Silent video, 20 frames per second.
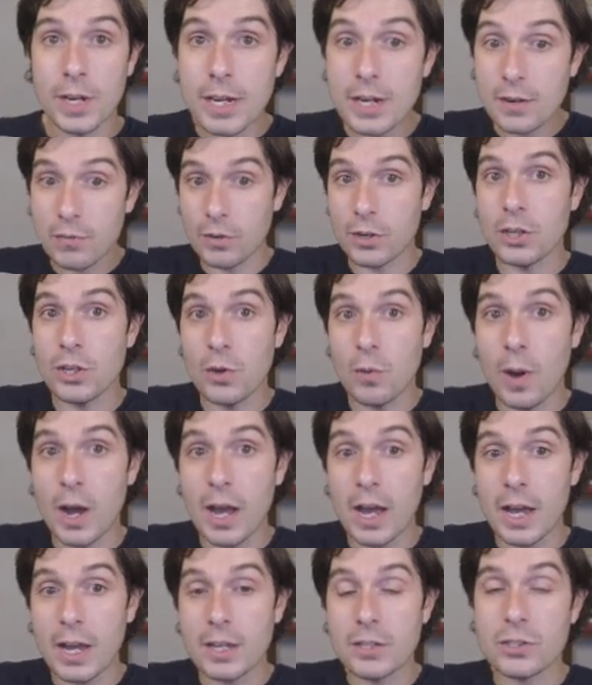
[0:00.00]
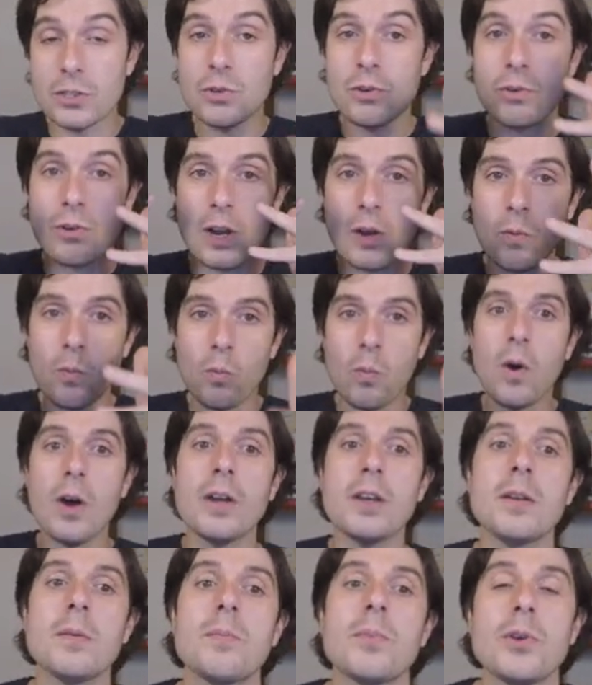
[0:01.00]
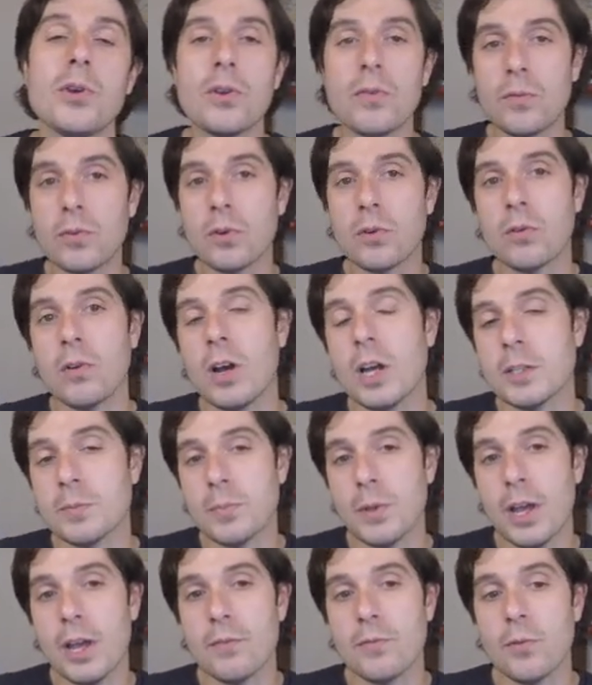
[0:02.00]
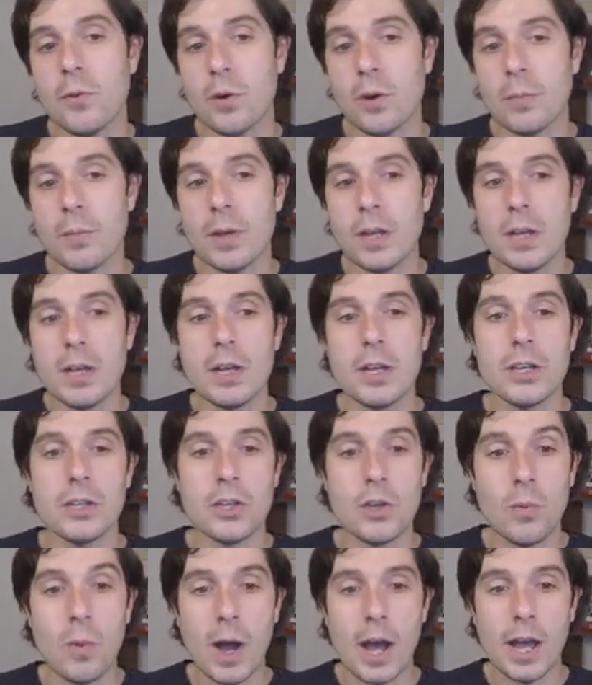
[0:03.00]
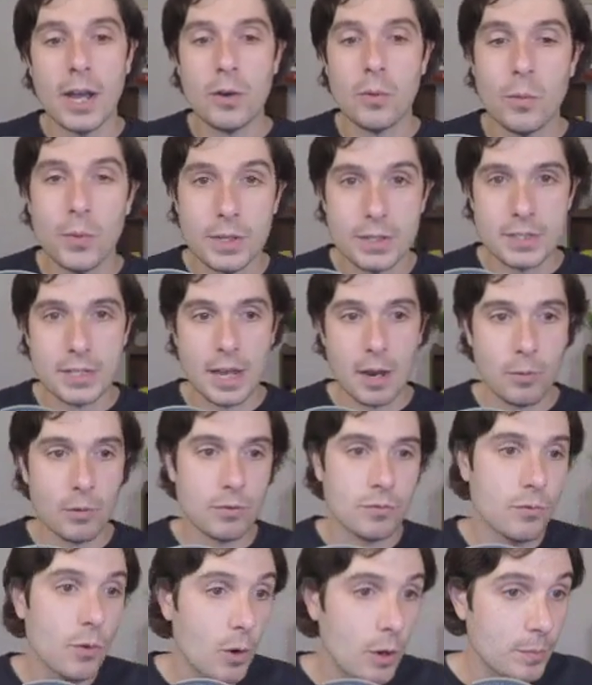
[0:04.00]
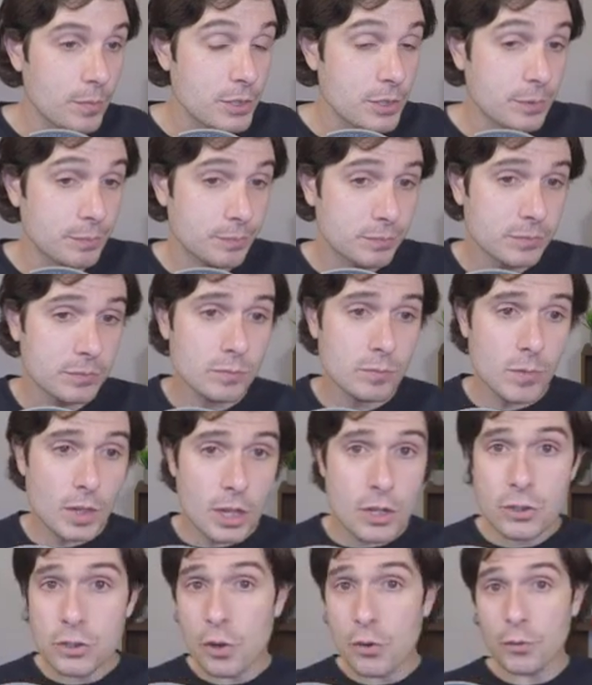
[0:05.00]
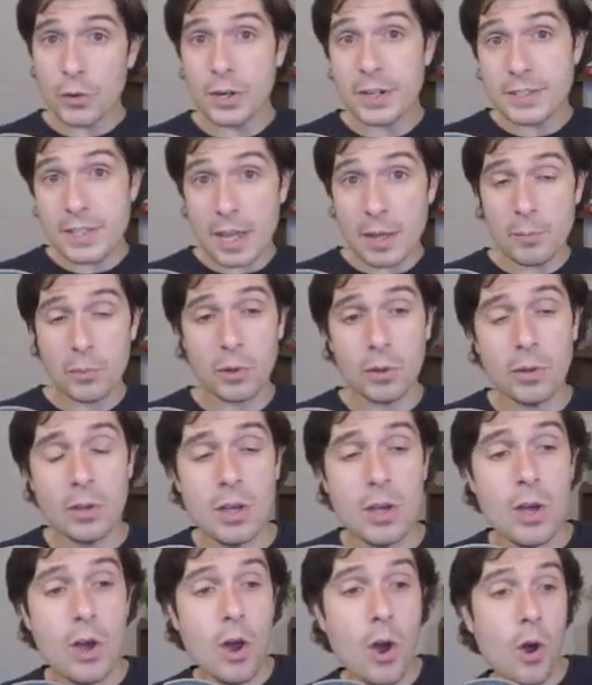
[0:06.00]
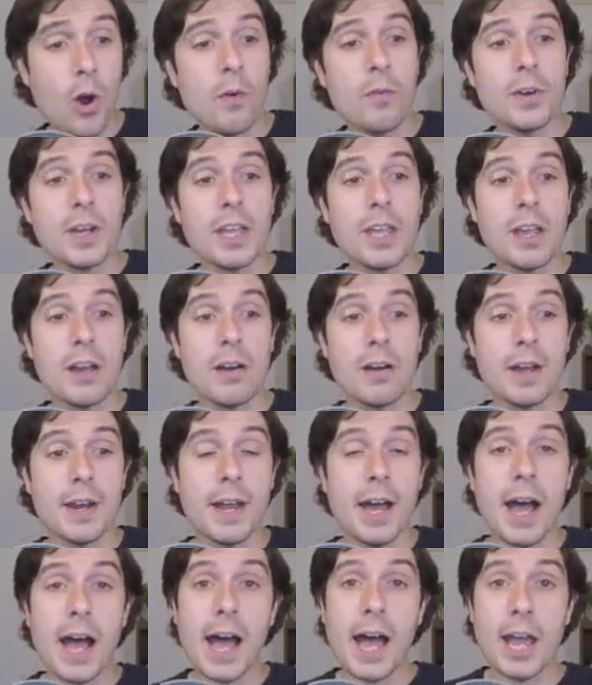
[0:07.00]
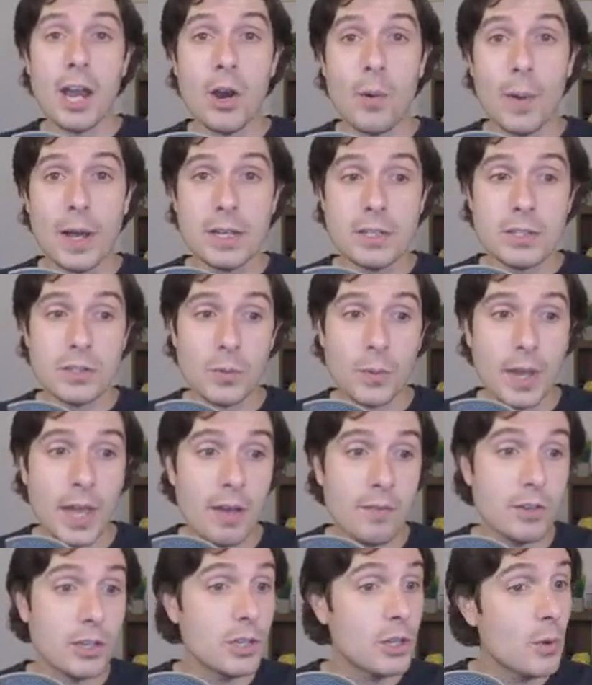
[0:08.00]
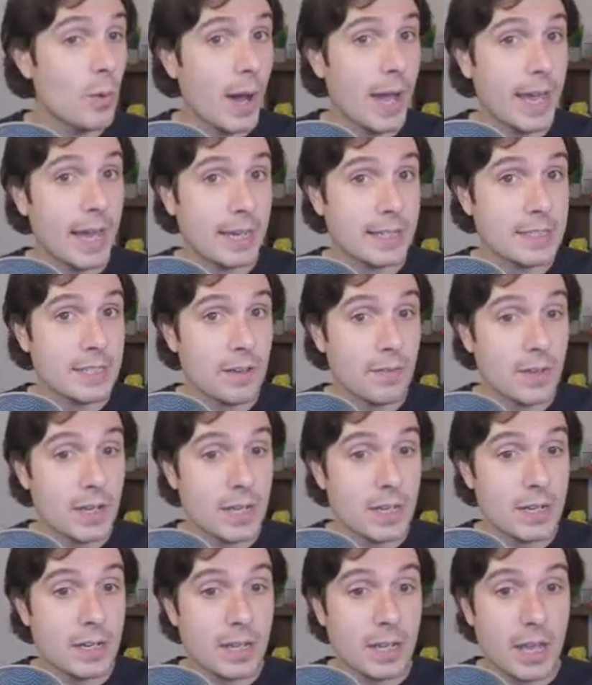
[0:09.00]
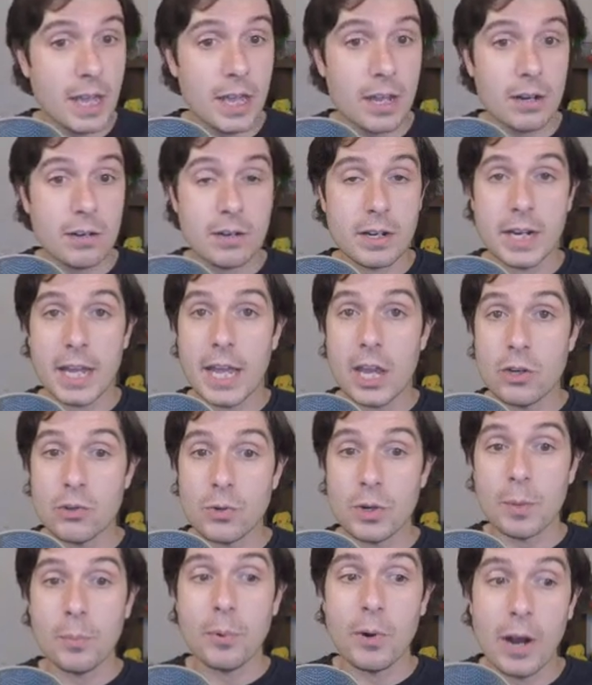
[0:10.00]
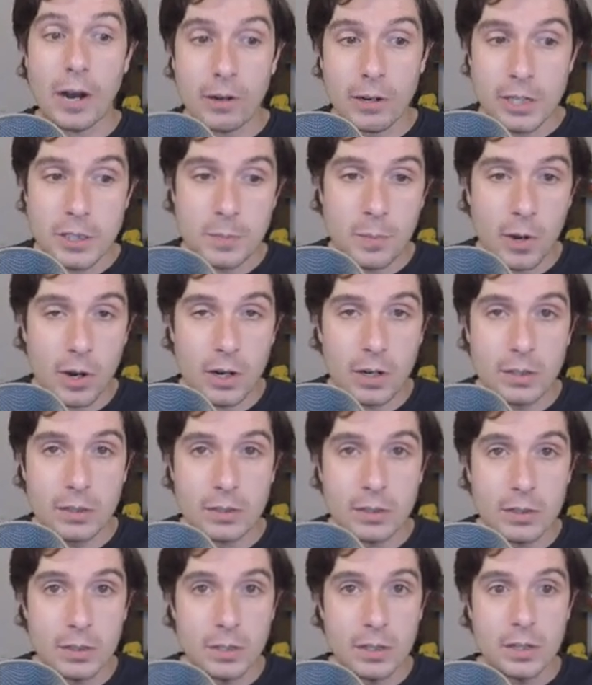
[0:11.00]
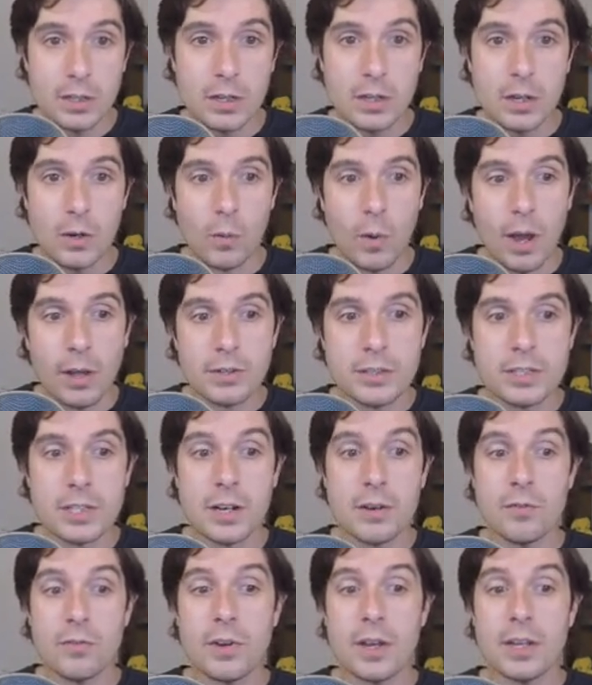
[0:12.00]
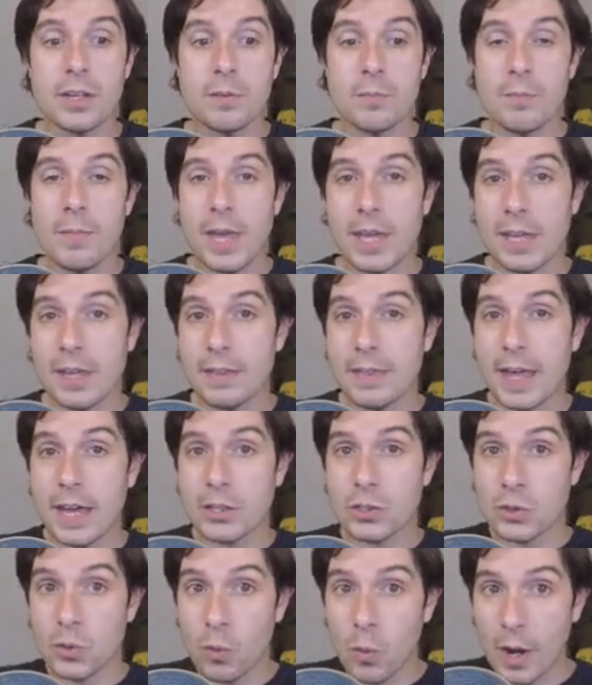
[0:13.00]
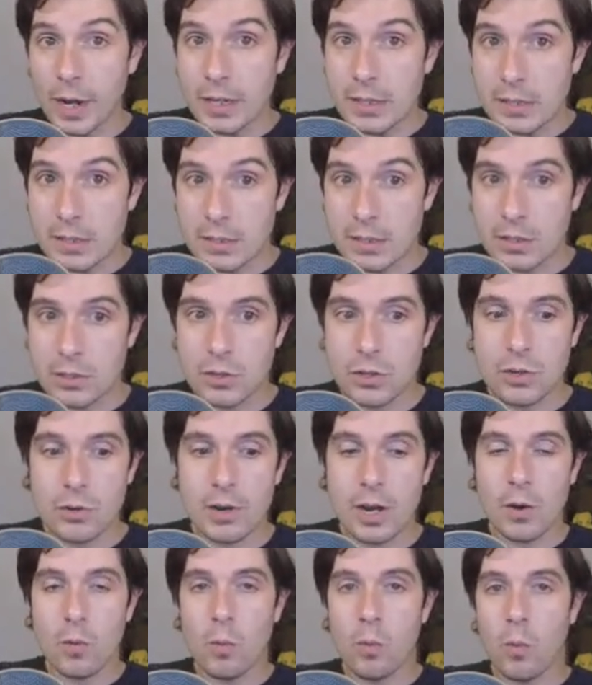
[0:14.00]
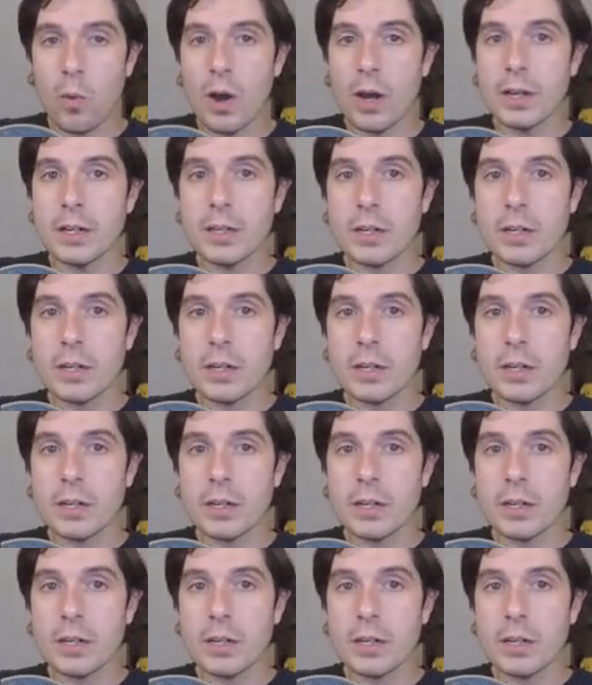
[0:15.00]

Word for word: different UIs, you create one beautiful cross-platform UI with Xamarin Forms. So for example, over here on iOS, we have a UI activity indicator on Android, a progress bar. Well, instead of making that twice, you create one